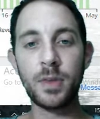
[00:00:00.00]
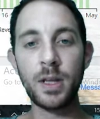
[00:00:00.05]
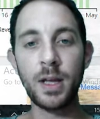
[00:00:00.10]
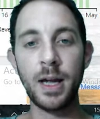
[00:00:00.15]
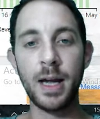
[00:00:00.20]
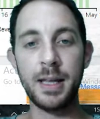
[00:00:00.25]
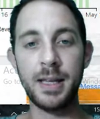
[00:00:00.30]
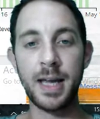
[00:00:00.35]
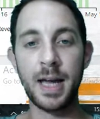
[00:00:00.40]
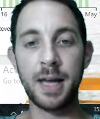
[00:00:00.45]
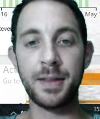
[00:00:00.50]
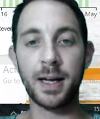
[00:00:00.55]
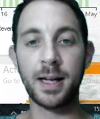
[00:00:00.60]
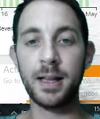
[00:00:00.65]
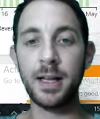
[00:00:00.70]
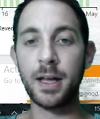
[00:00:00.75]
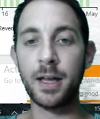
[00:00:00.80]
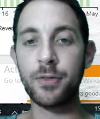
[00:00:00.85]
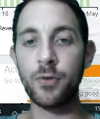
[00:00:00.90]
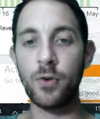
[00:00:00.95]
and yeah, the
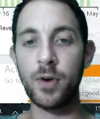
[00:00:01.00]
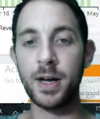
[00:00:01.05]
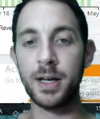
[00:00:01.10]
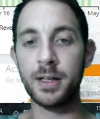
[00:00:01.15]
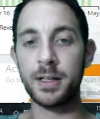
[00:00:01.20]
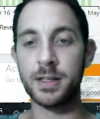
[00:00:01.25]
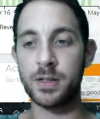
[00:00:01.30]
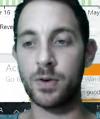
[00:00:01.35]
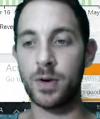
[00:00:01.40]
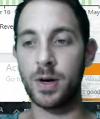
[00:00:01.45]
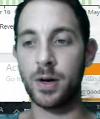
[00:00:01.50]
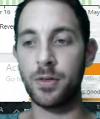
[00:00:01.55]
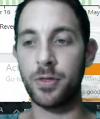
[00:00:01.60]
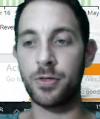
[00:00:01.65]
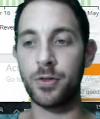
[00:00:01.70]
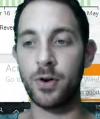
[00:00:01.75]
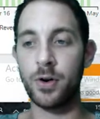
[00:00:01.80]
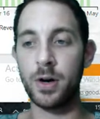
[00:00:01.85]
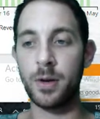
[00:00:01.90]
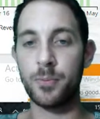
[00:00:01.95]
click-through rate is
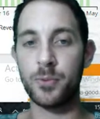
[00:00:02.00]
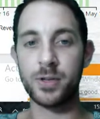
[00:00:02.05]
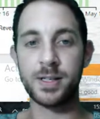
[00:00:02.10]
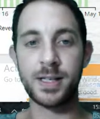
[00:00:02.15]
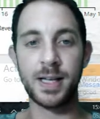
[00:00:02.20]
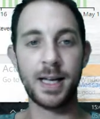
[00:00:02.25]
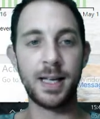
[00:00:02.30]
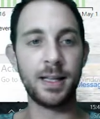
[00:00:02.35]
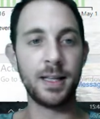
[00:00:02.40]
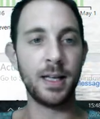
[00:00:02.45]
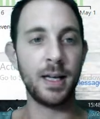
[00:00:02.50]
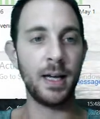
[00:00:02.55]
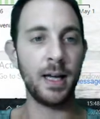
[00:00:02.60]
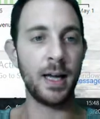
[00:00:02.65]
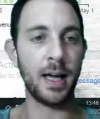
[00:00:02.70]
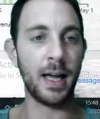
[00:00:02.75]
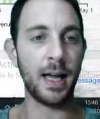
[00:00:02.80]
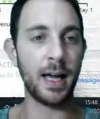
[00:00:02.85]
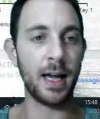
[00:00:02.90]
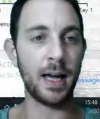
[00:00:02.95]
around 30%.
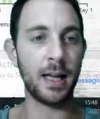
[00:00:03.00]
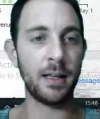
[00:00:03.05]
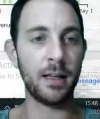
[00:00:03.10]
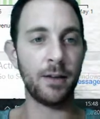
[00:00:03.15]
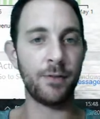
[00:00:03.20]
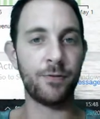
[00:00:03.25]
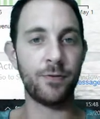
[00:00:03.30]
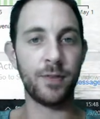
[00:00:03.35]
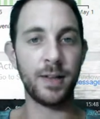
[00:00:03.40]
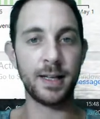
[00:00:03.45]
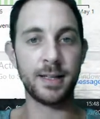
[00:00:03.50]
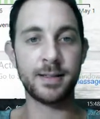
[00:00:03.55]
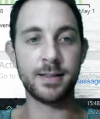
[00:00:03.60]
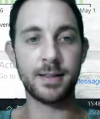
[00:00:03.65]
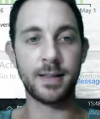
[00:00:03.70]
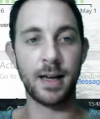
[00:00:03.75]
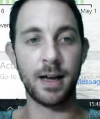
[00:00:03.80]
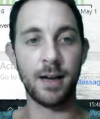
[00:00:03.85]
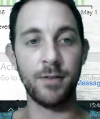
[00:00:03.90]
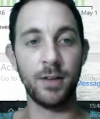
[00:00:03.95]
And if
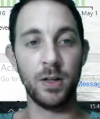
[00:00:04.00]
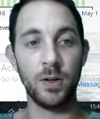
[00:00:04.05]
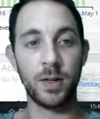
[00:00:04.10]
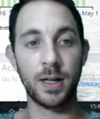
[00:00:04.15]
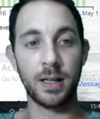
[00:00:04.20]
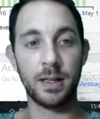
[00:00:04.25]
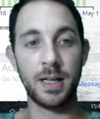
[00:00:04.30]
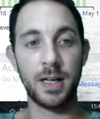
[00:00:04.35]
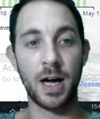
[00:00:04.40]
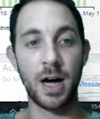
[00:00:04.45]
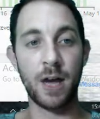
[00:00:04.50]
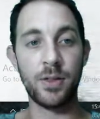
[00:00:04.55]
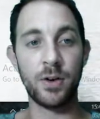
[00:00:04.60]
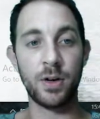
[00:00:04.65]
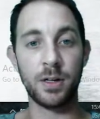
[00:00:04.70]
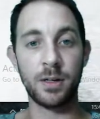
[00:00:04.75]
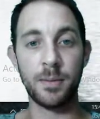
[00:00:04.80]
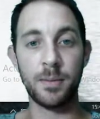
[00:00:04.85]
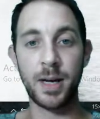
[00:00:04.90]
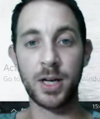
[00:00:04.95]
let's have a look at the other
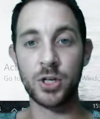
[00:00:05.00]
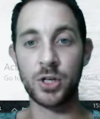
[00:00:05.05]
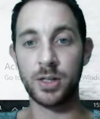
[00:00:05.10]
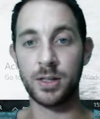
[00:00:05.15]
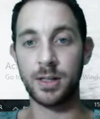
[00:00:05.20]
automation,